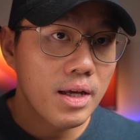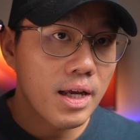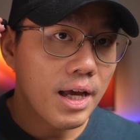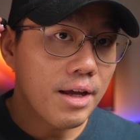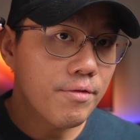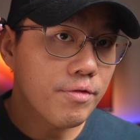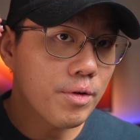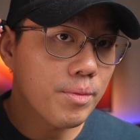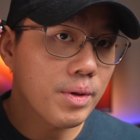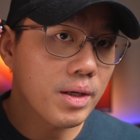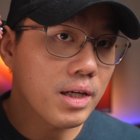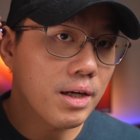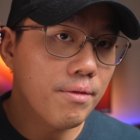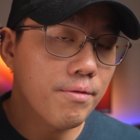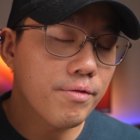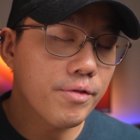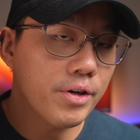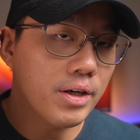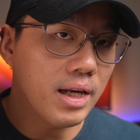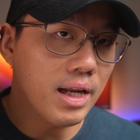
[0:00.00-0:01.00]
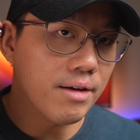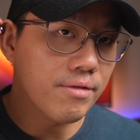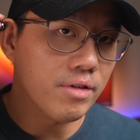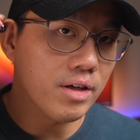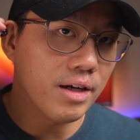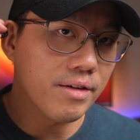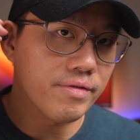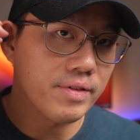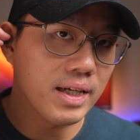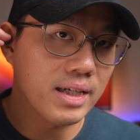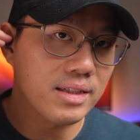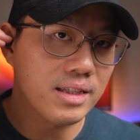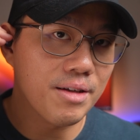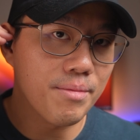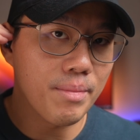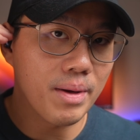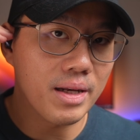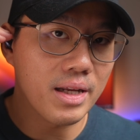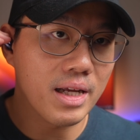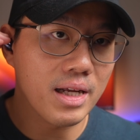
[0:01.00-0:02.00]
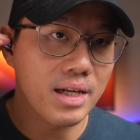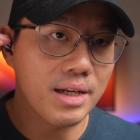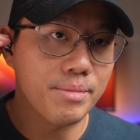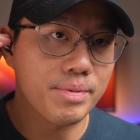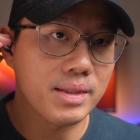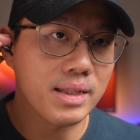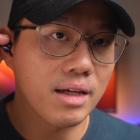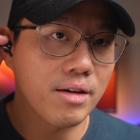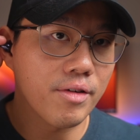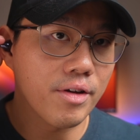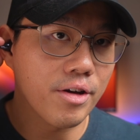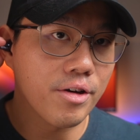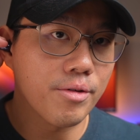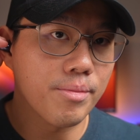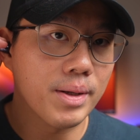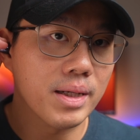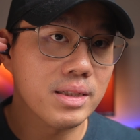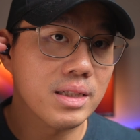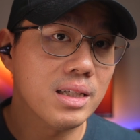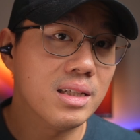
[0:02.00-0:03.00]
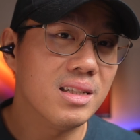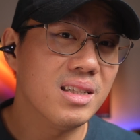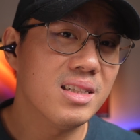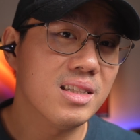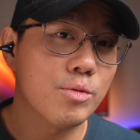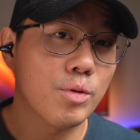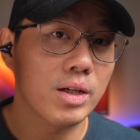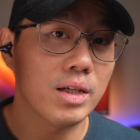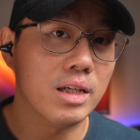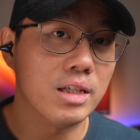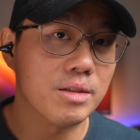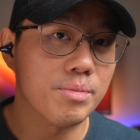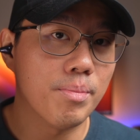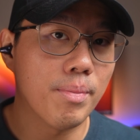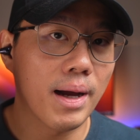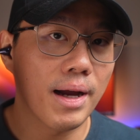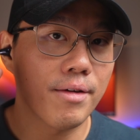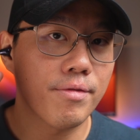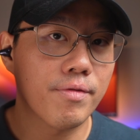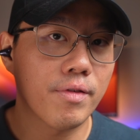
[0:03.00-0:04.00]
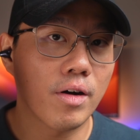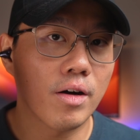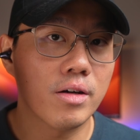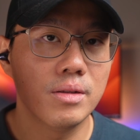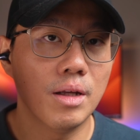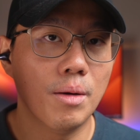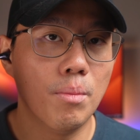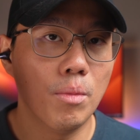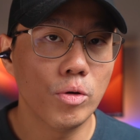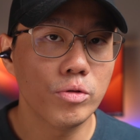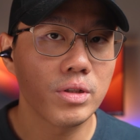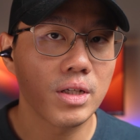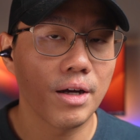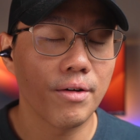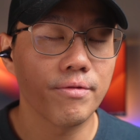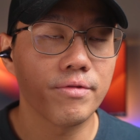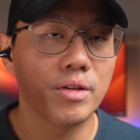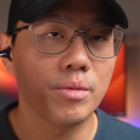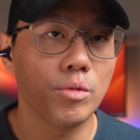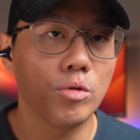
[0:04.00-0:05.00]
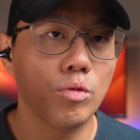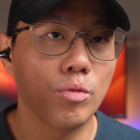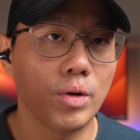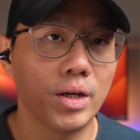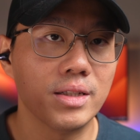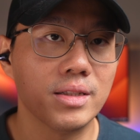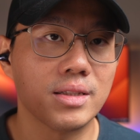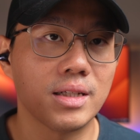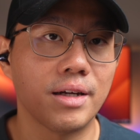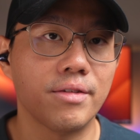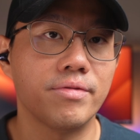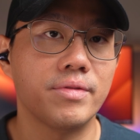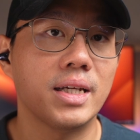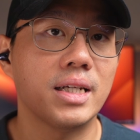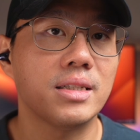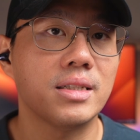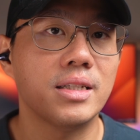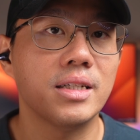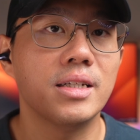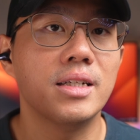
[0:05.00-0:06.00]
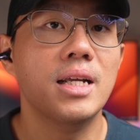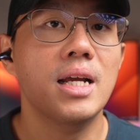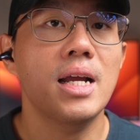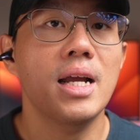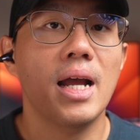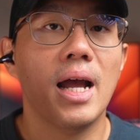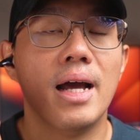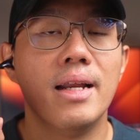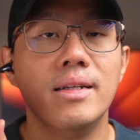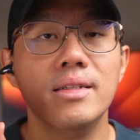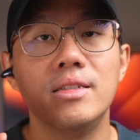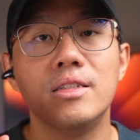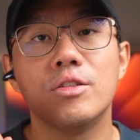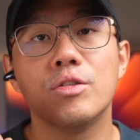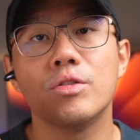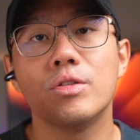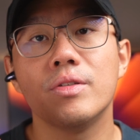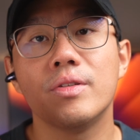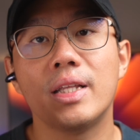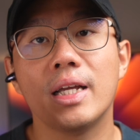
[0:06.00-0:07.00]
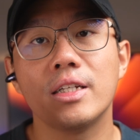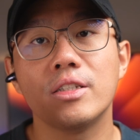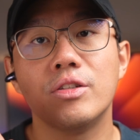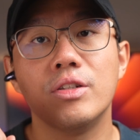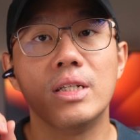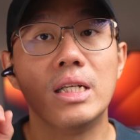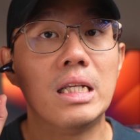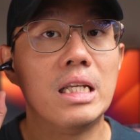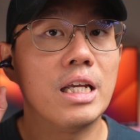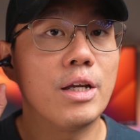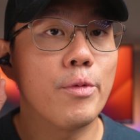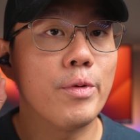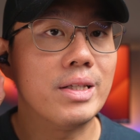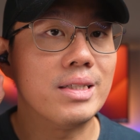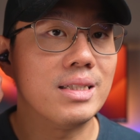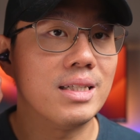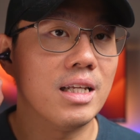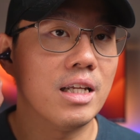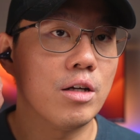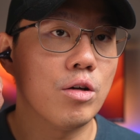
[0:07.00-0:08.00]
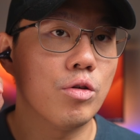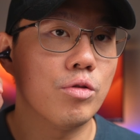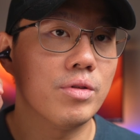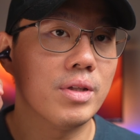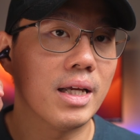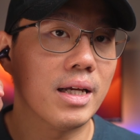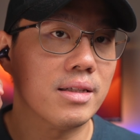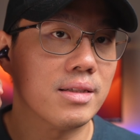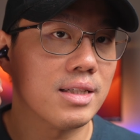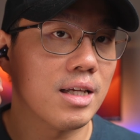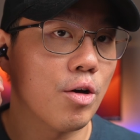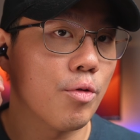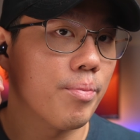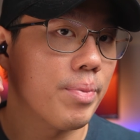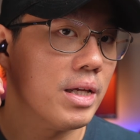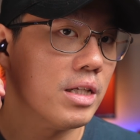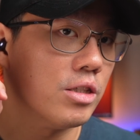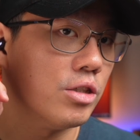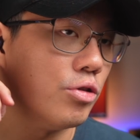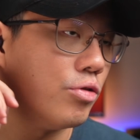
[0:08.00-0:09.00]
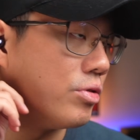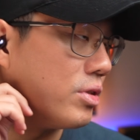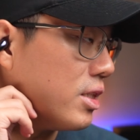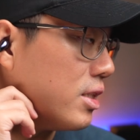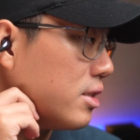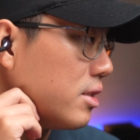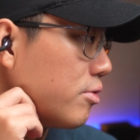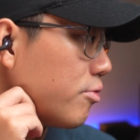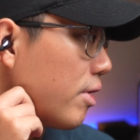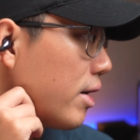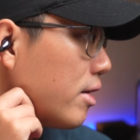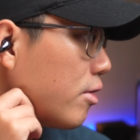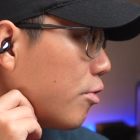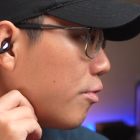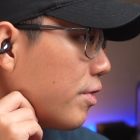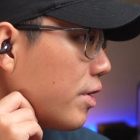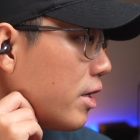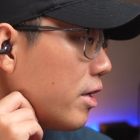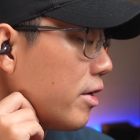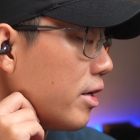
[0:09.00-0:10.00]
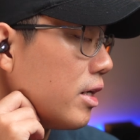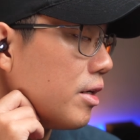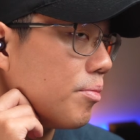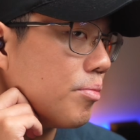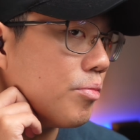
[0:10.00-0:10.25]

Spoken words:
And from a comfort level, I've tested many clip style earbuds, and this one is by far the most comfortable ones I've tested. And this is also thanks to the liquid silicone that Soundpeats uses right over here at the